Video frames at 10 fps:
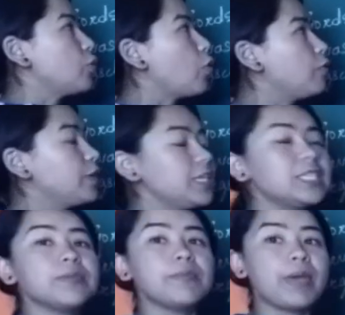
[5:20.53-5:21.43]
over it
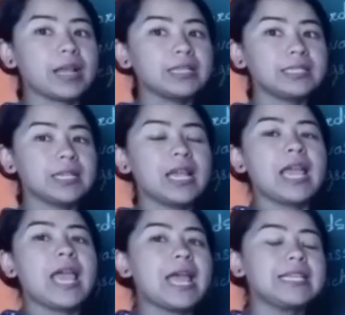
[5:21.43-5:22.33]
melts
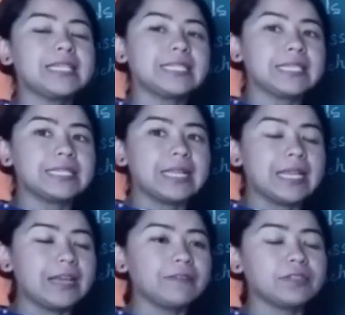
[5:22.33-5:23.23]
and it is
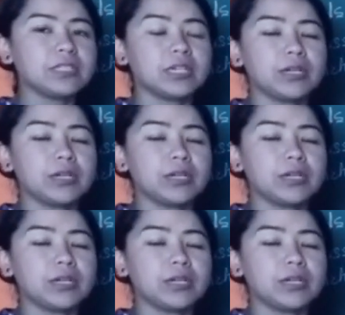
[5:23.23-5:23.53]
left